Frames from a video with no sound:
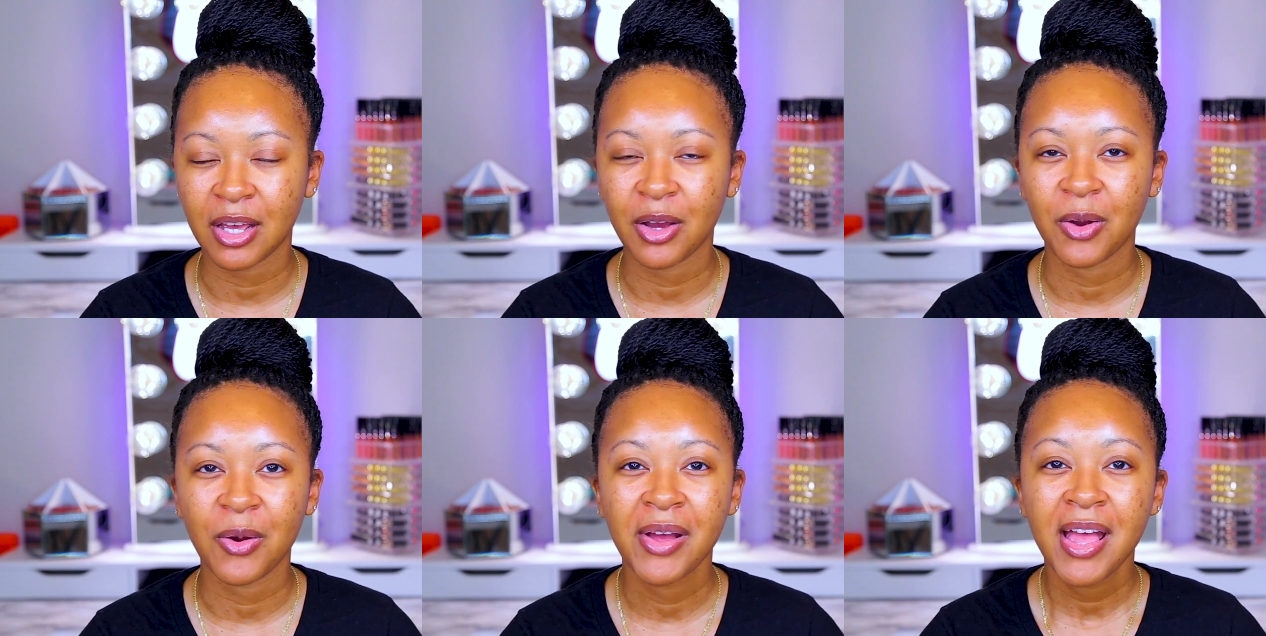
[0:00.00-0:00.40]

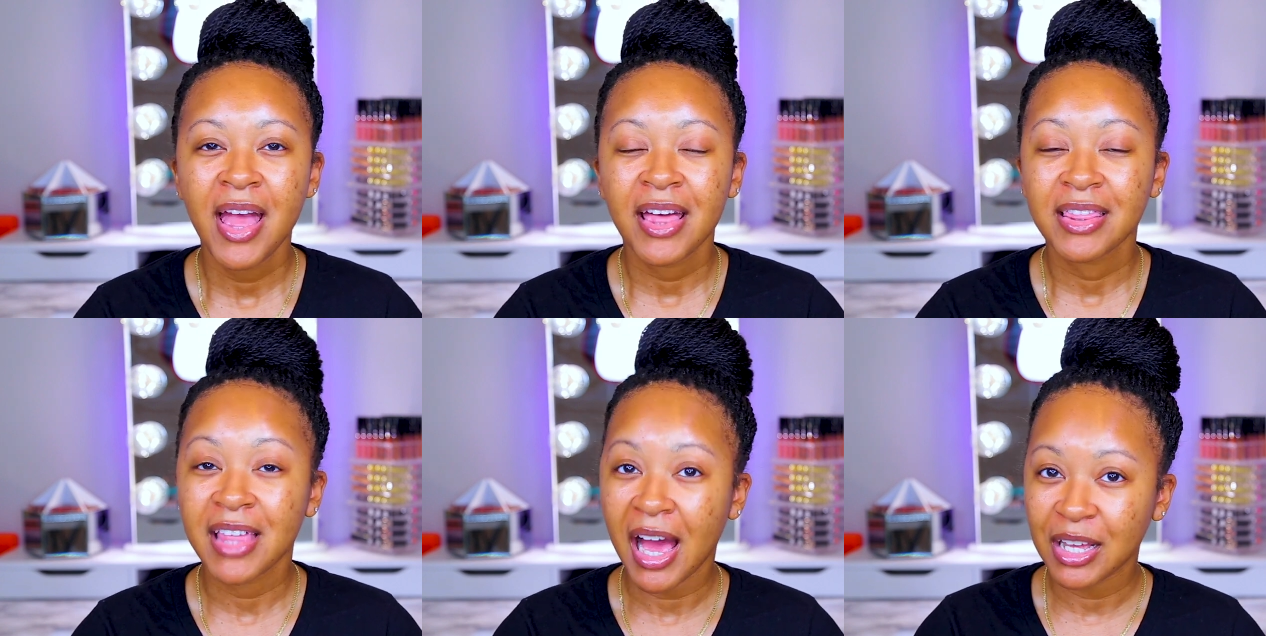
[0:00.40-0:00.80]
So
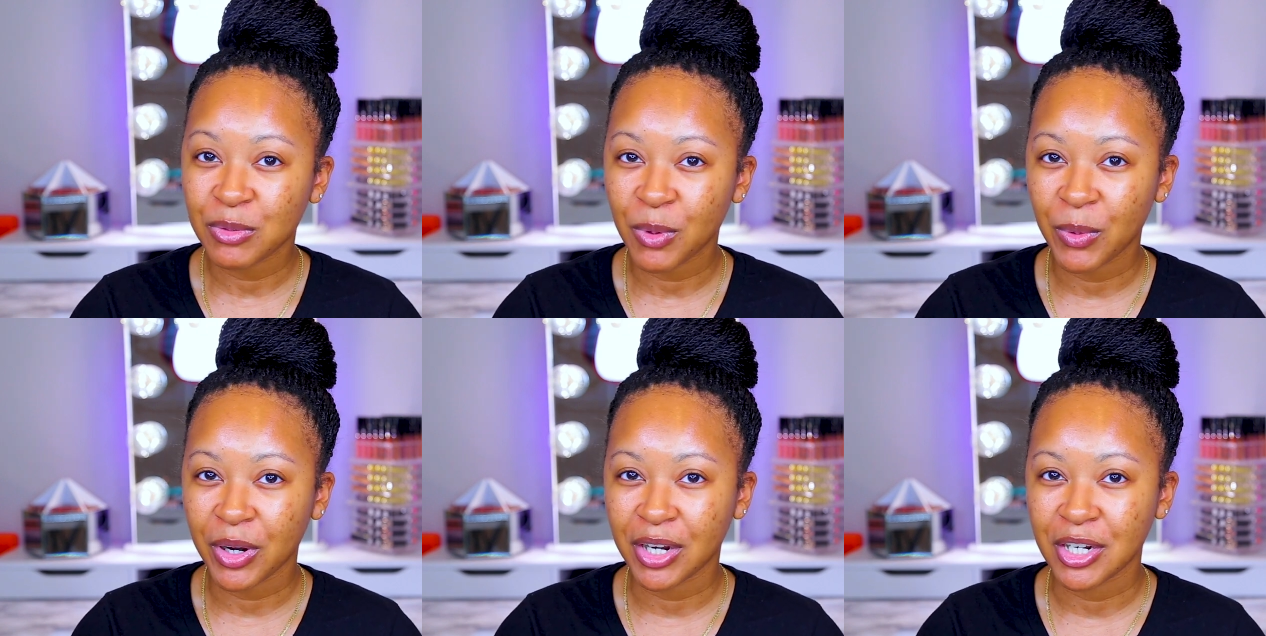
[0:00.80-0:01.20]
that
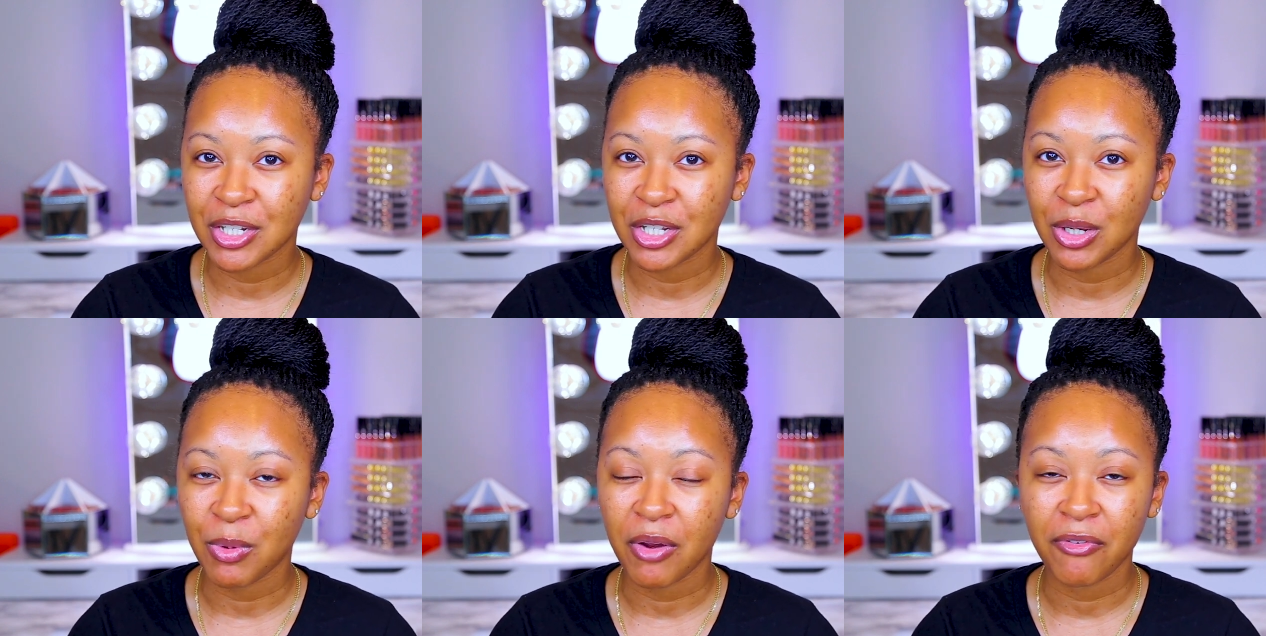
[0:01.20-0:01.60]
is what we're going to
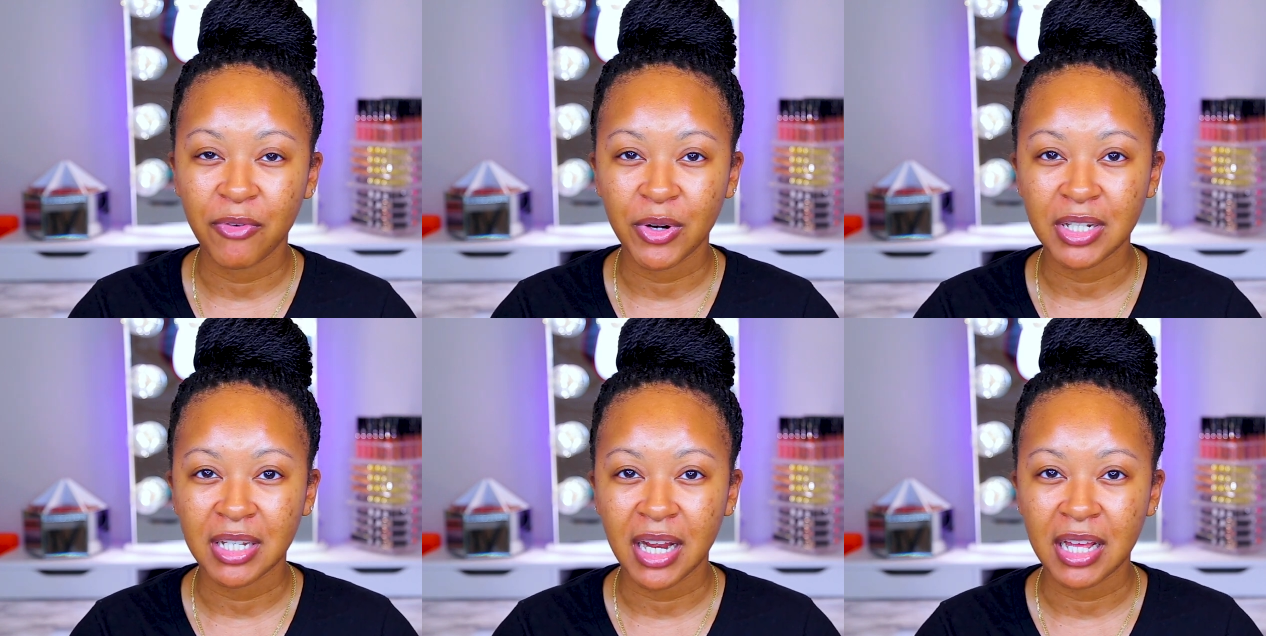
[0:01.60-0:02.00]
do
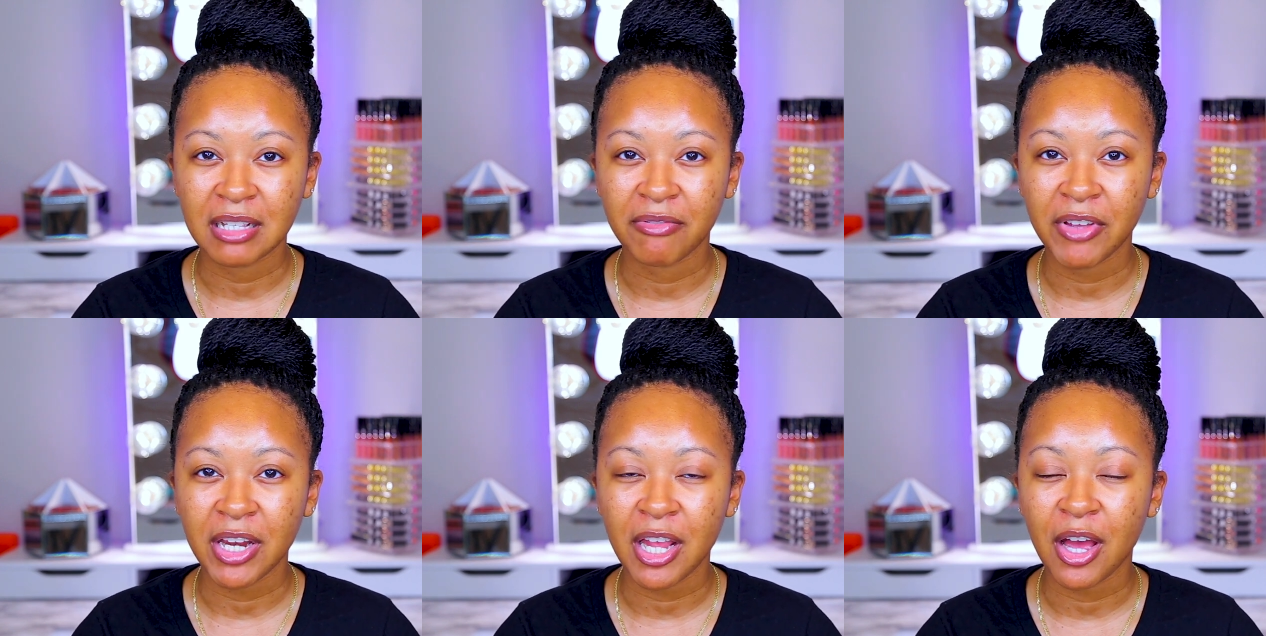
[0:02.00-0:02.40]
for
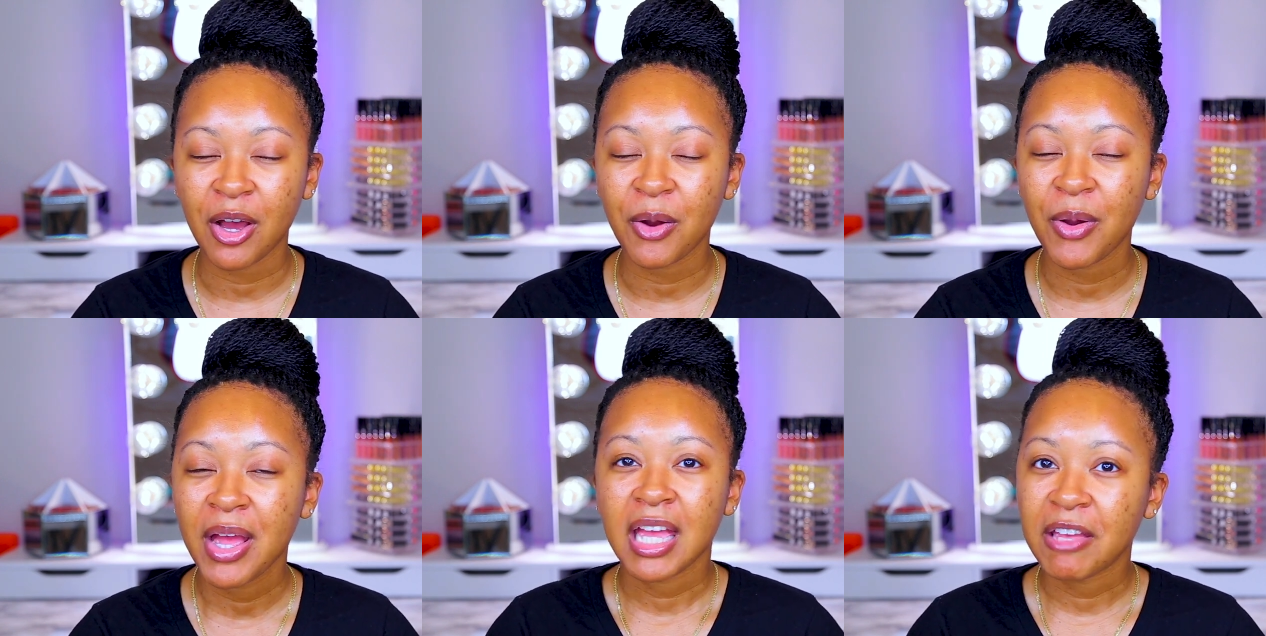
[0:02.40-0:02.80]
today's video.